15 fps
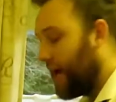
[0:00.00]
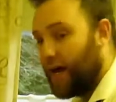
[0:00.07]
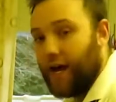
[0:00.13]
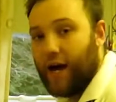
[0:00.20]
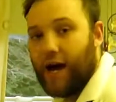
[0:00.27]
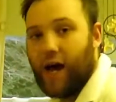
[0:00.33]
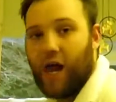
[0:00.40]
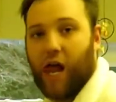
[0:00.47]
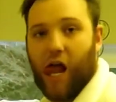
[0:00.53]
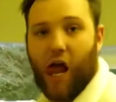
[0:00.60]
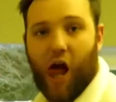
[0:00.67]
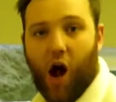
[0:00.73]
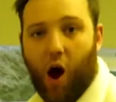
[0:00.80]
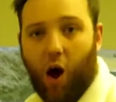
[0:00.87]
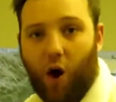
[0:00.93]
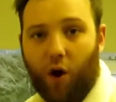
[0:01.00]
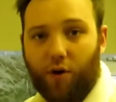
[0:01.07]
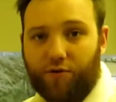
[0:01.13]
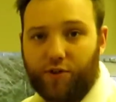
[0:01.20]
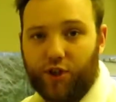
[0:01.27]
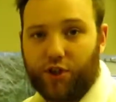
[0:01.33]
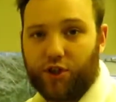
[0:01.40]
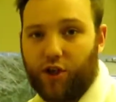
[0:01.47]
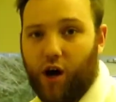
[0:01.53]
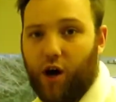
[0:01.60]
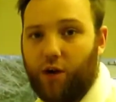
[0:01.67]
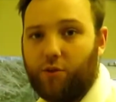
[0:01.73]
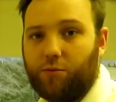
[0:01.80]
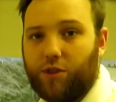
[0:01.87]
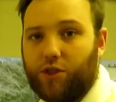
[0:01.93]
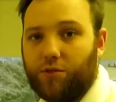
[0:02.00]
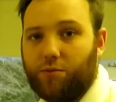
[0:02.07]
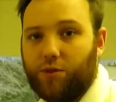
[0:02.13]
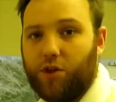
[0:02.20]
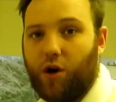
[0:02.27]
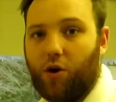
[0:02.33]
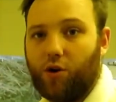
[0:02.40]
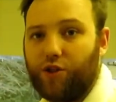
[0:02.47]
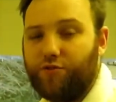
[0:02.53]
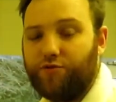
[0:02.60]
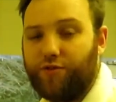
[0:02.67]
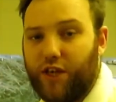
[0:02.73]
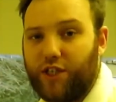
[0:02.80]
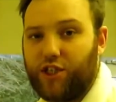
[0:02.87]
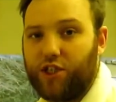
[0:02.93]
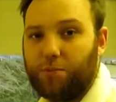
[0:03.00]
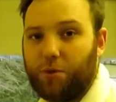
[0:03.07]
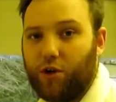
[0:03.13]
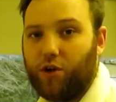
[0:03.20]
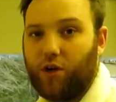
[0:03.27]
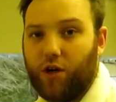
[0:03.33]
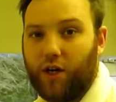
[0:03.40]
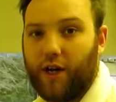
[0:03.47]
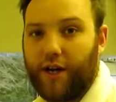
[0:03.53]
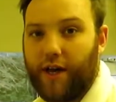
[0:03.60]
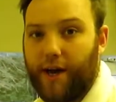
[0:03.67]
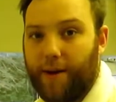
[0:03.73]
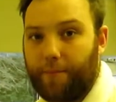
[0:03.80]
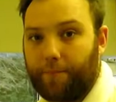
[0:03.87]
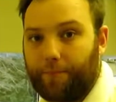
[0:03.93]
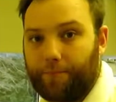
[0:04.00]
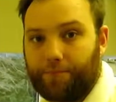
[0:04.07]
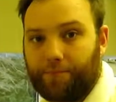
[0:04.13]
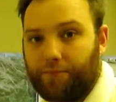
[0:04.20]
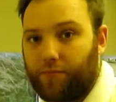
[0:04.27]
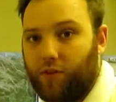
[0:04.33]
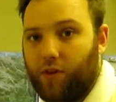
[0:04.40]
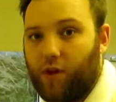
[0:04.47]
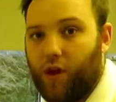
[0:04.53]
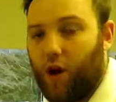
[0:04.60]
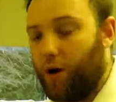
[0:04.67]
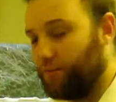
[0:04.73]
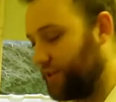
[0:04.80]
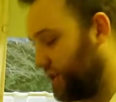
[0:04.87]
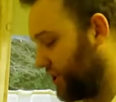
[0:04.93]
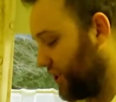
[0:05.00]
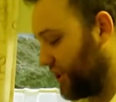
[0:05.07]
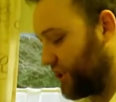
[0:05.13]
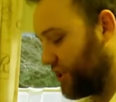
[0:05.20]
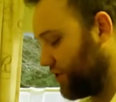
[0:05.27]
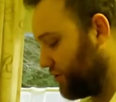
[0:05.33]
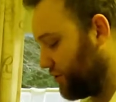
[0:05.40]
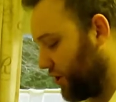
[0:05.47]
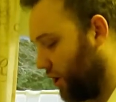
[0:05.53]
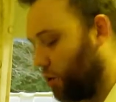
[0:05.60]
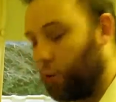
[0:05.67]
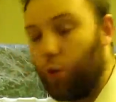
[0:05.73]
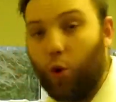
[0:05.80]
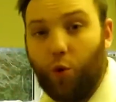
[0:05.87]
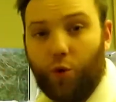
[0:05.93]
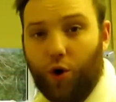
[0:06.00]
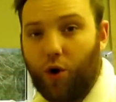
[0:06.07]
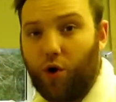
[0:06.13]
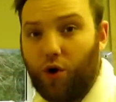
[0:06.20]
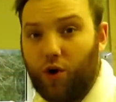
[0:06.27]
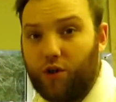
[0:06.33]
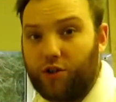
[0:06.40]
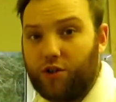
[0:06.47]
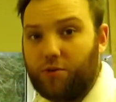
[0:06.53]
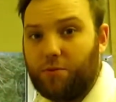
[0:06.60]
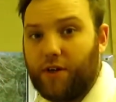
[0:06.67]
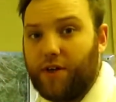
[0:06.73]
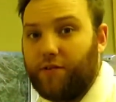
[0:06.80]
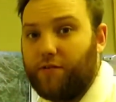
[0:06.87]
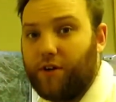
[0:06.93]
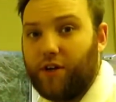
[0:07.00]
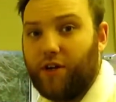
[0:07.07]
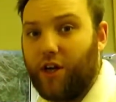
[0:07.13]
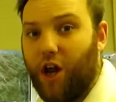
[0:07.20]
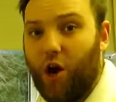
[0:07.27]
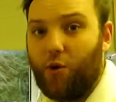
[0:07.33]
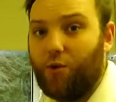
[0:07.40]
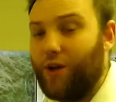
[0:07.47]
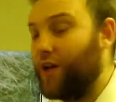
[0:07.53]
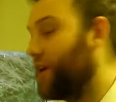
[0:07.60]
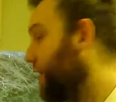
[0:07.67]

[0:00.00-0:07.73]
here. I've just gone with some nice vegetable oil in it. Obviously you can use like walnut oil or something if you're loaded,